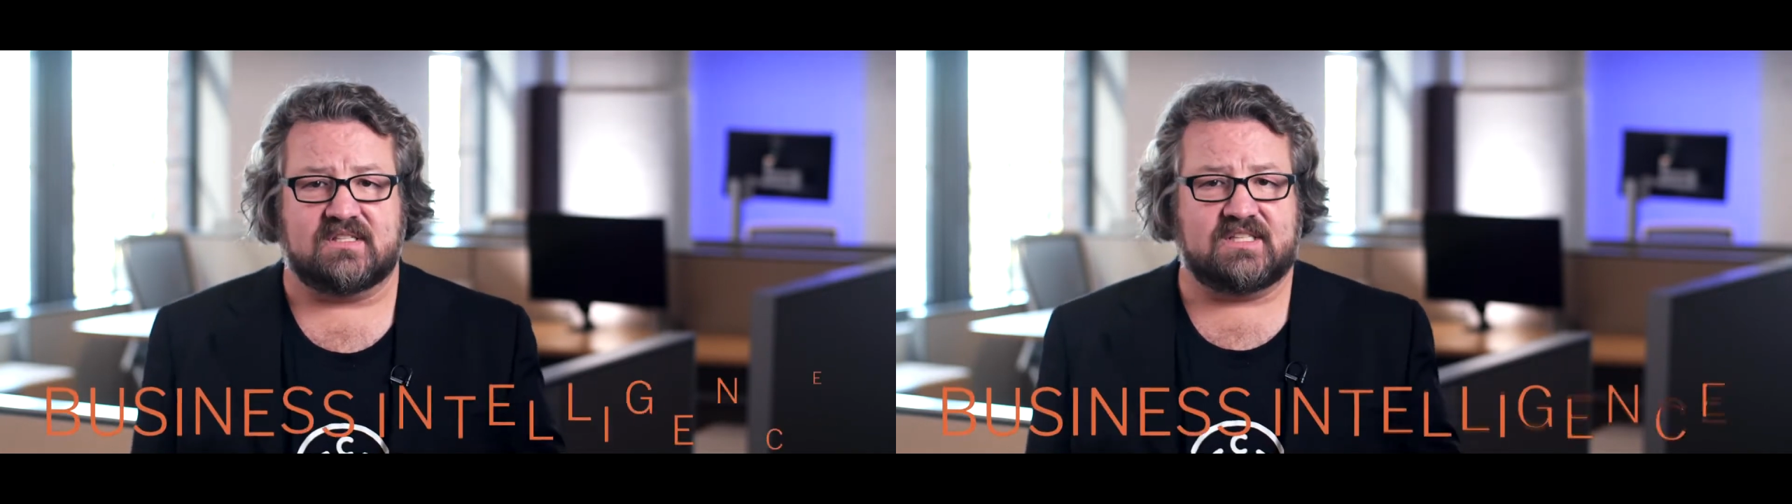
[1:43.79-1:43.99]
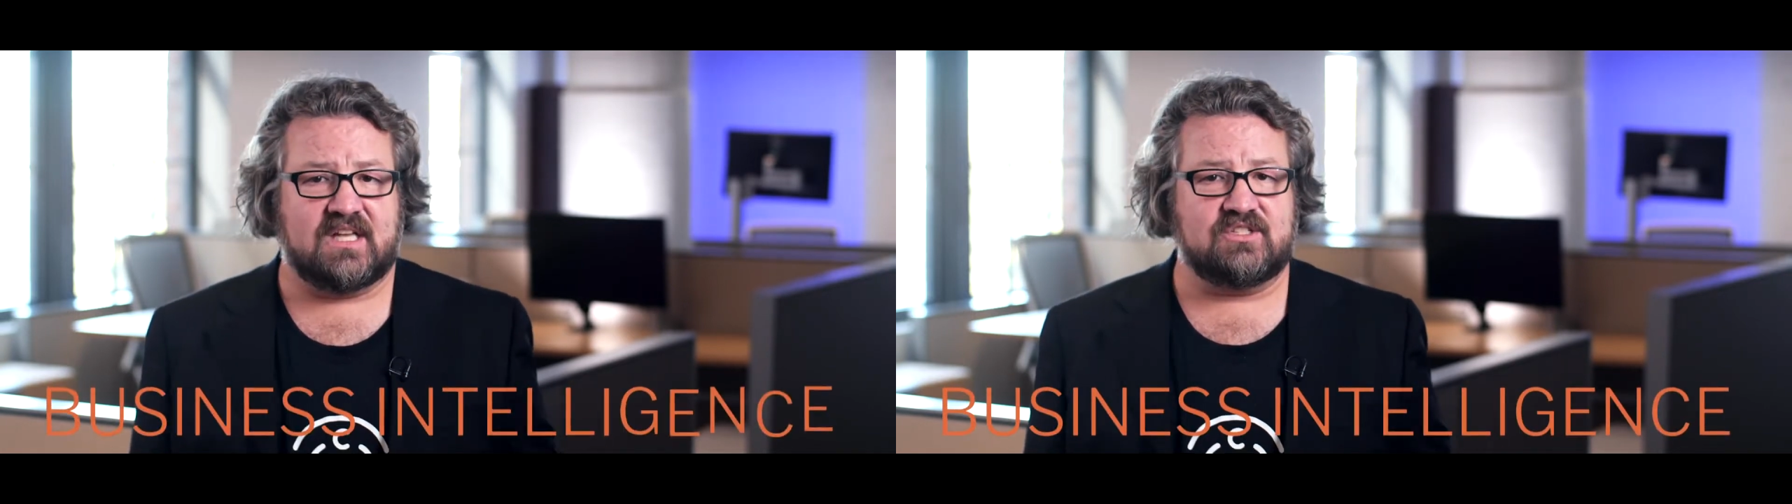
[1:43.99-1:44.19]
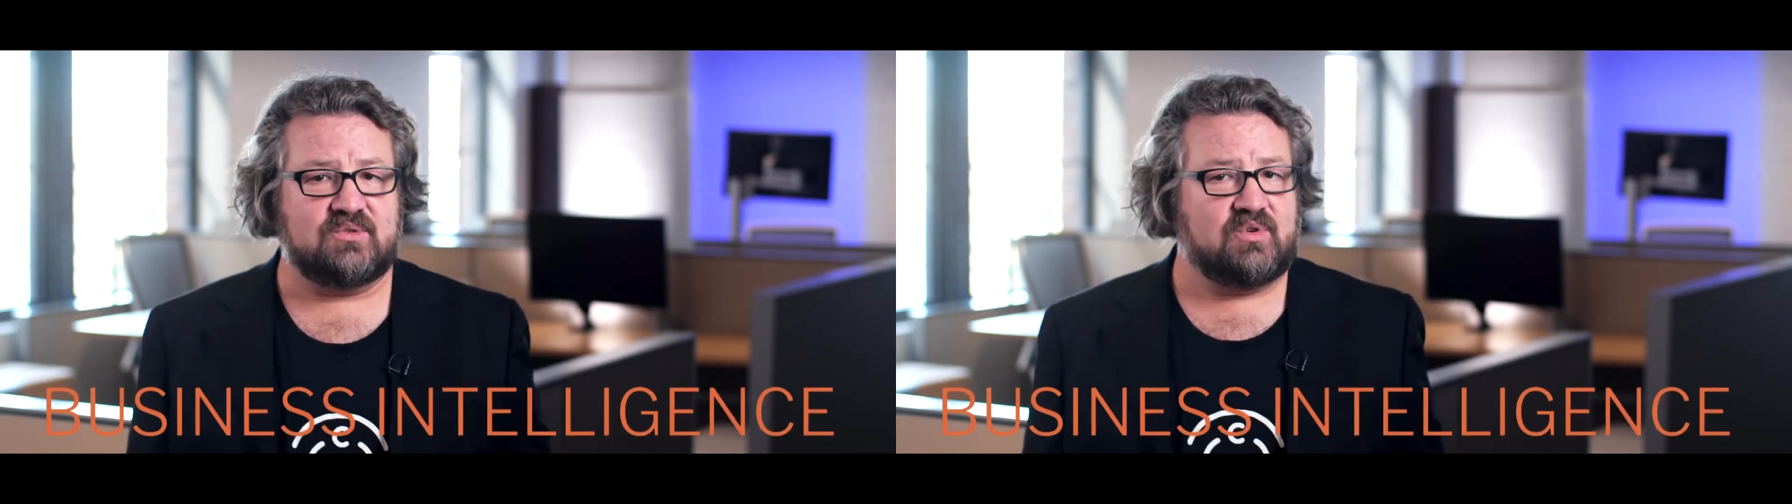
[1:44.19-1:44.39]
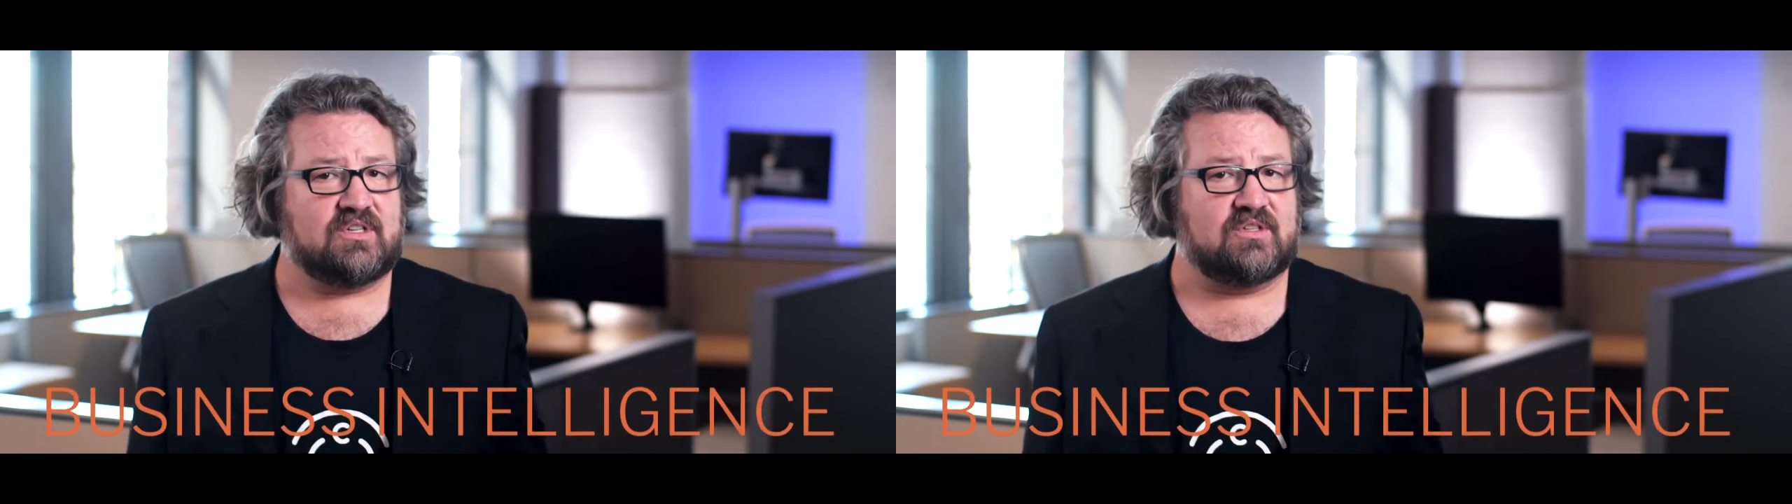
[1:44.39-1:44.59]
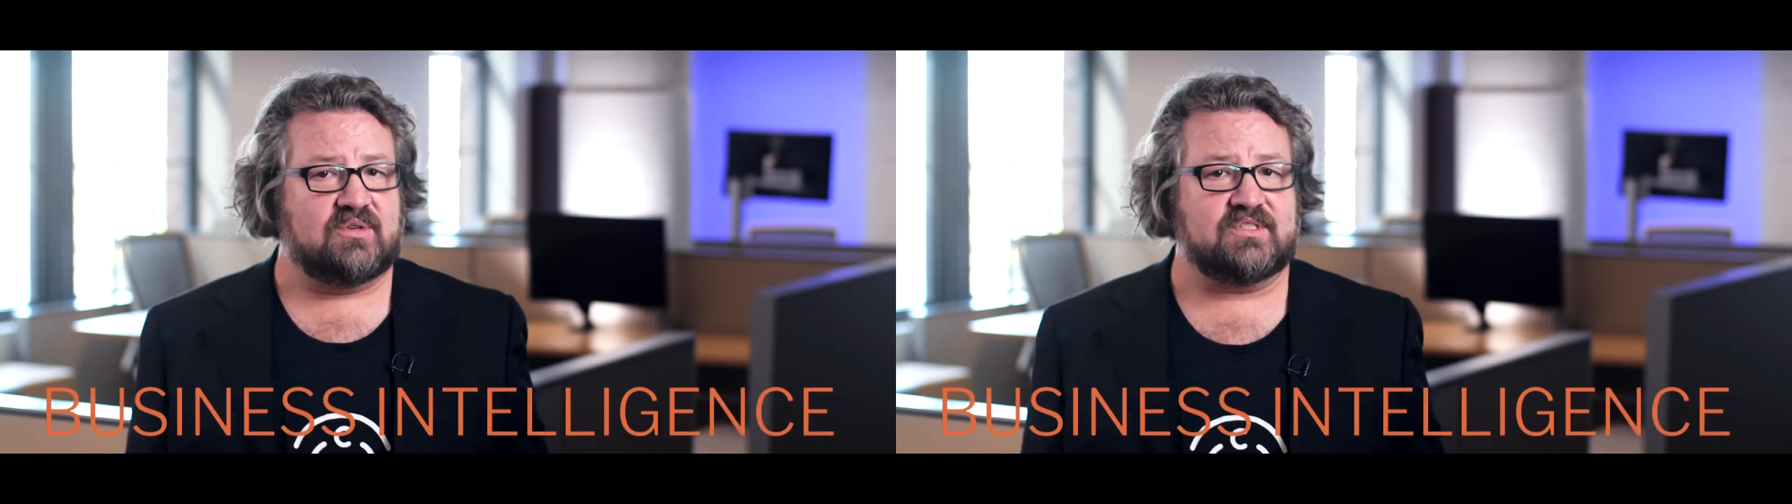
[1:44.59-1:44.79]
intelligence
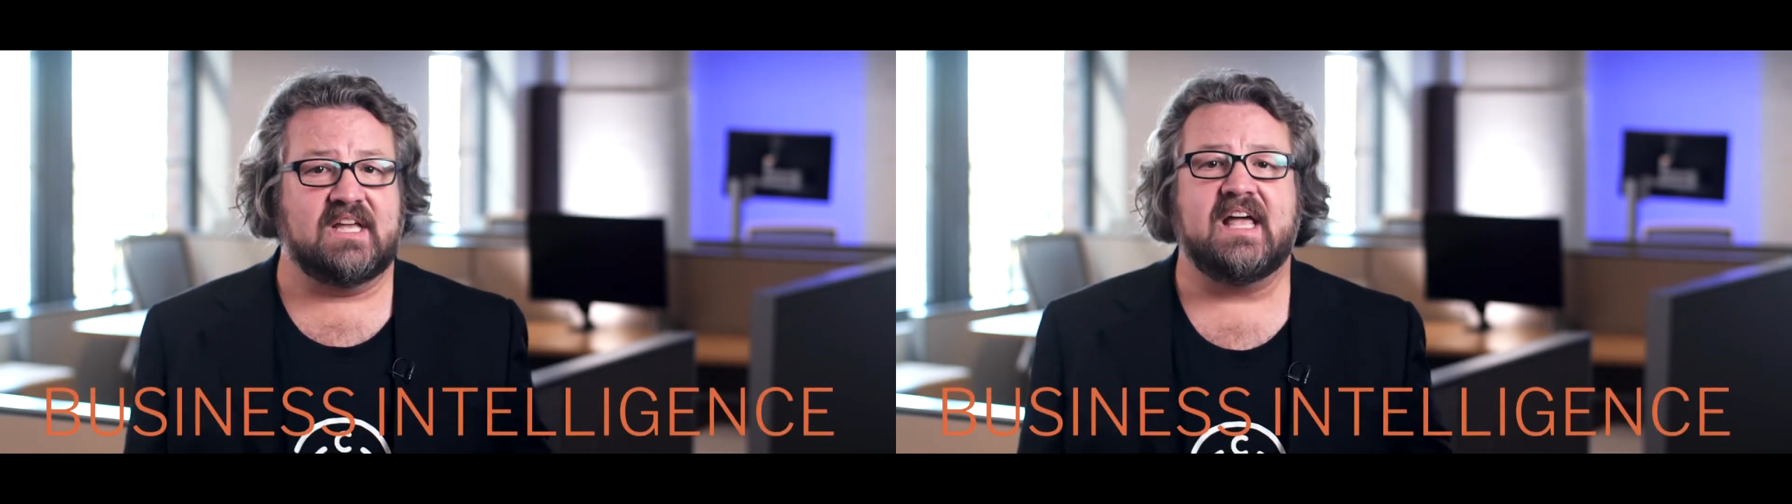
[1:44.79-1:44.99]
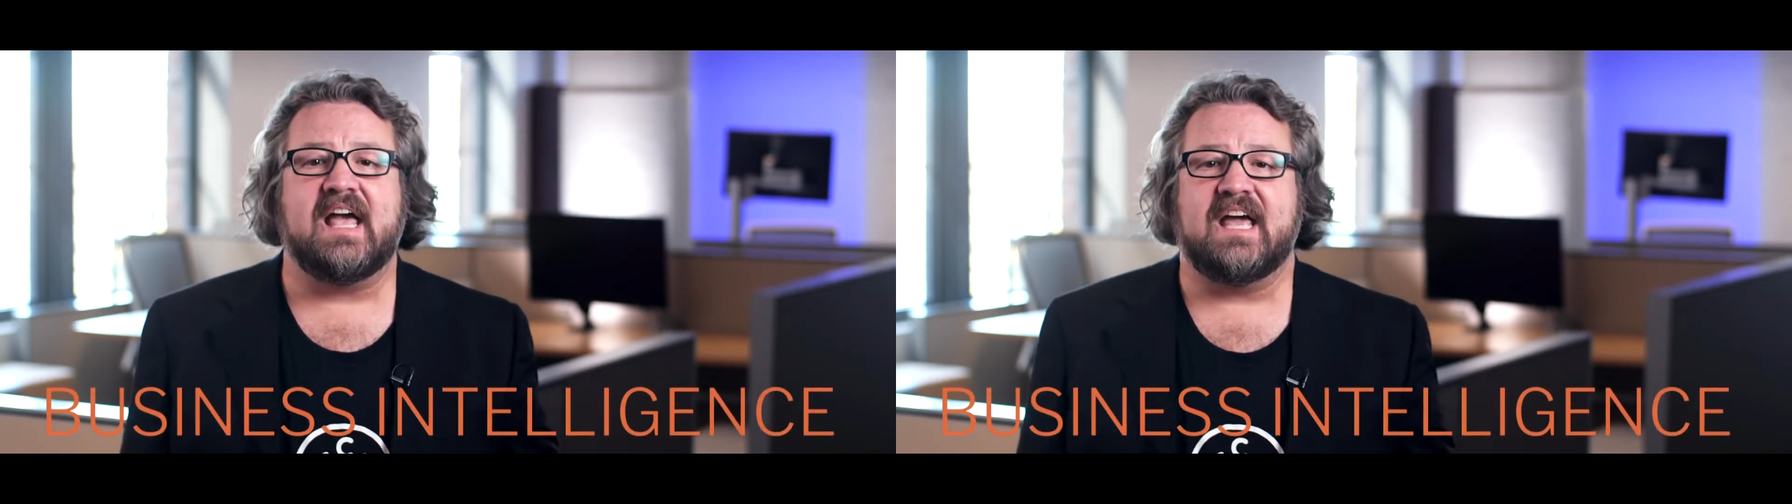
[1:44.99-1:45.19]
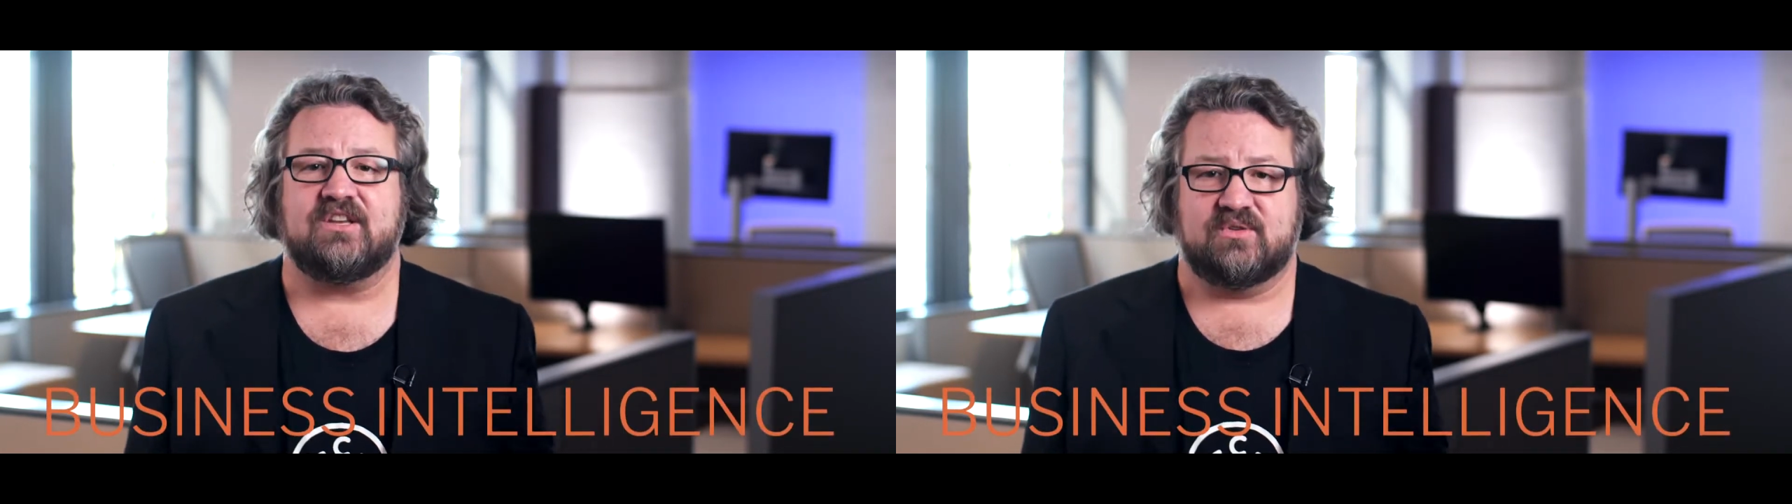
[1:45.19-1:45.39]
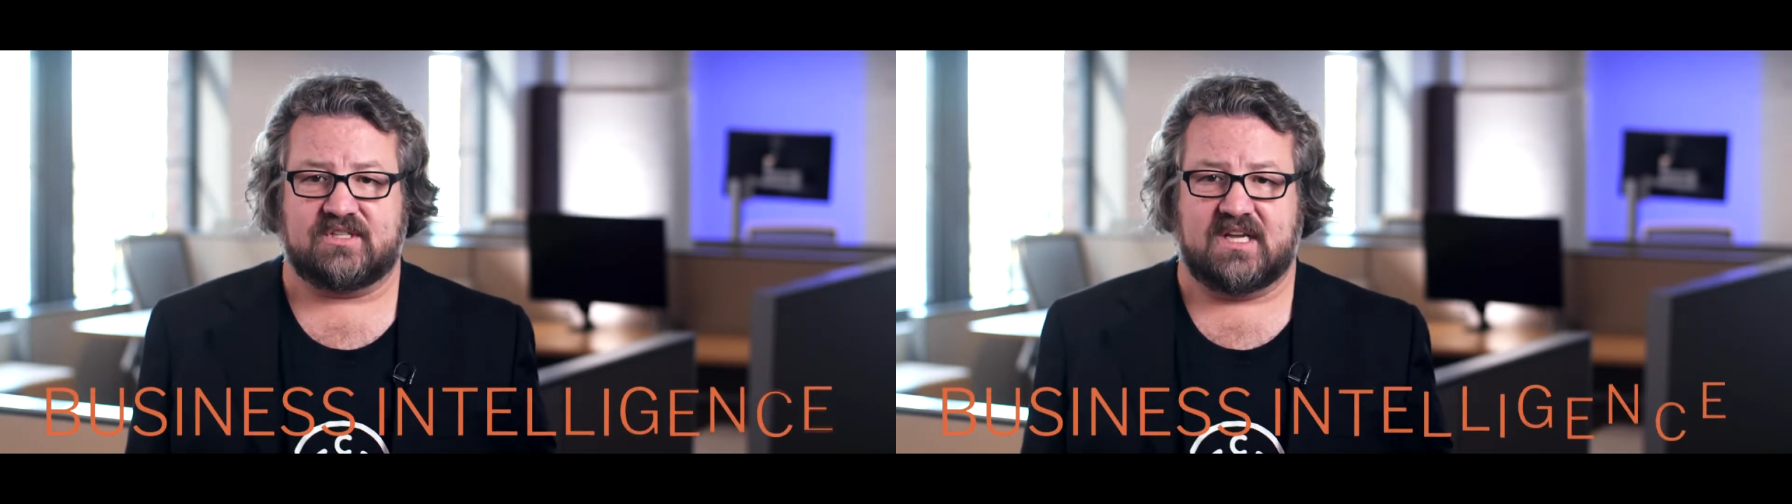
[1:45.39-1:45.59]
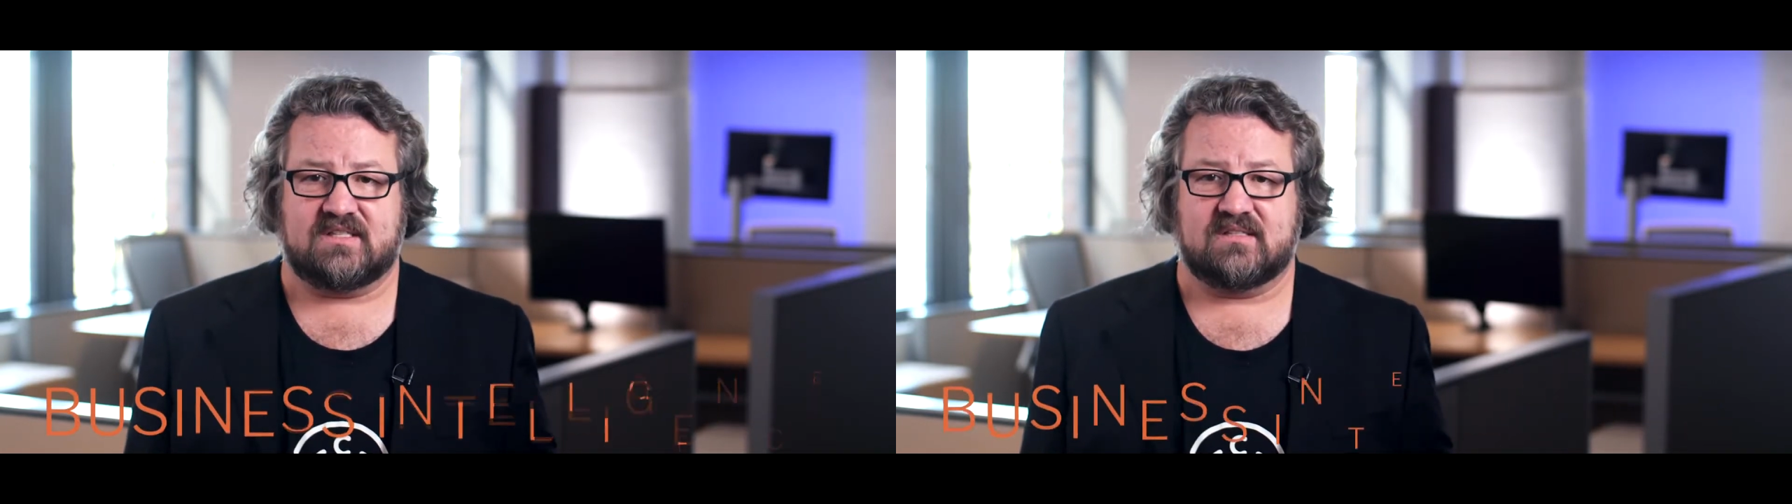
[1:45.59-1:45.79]
workloads and use
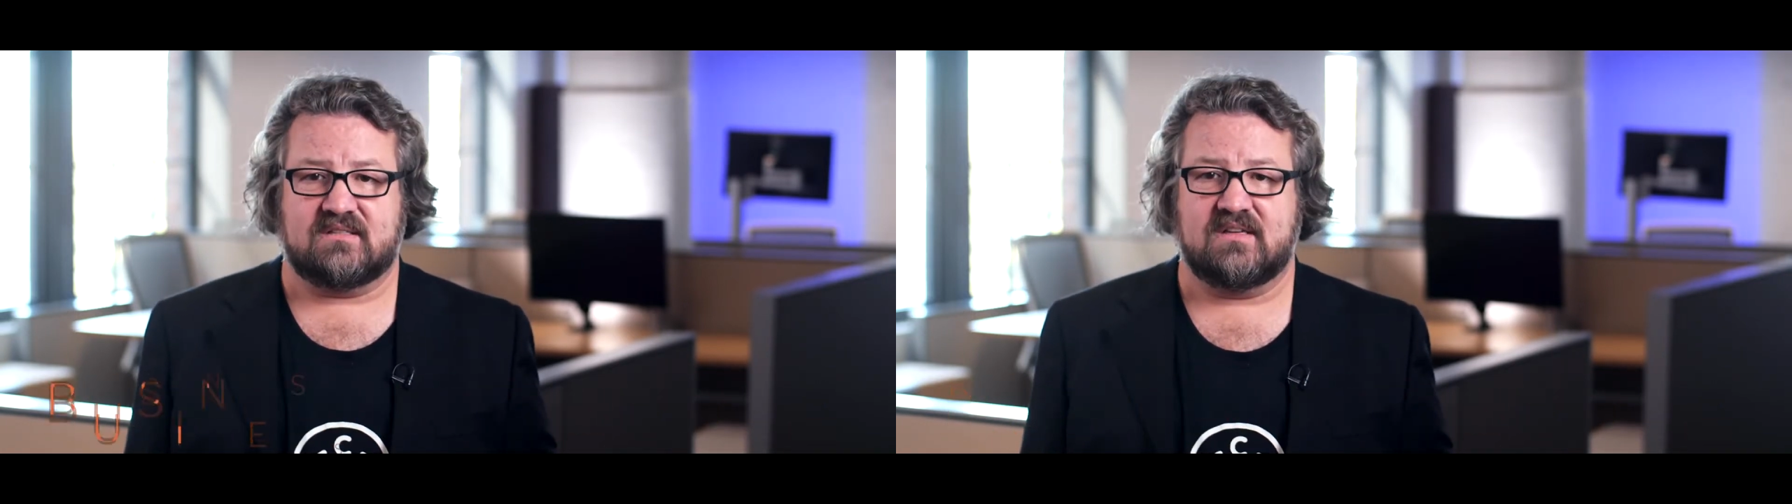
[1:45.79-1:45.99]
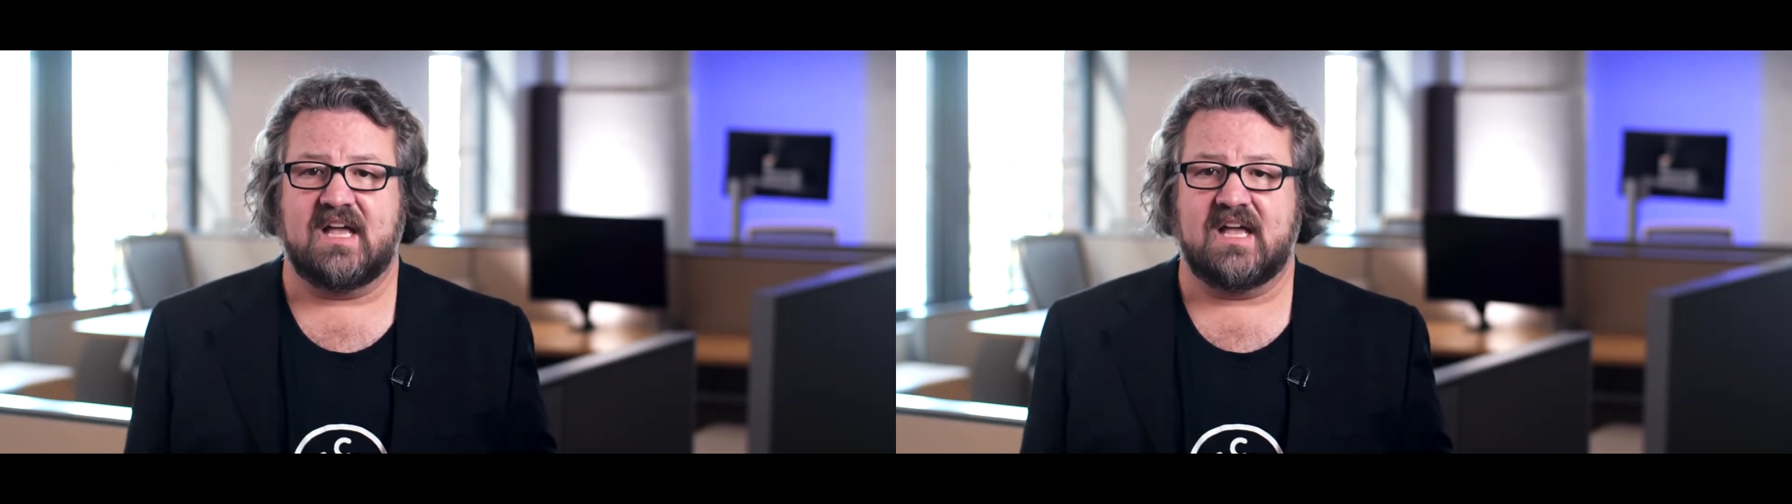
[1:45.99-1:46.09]
cases.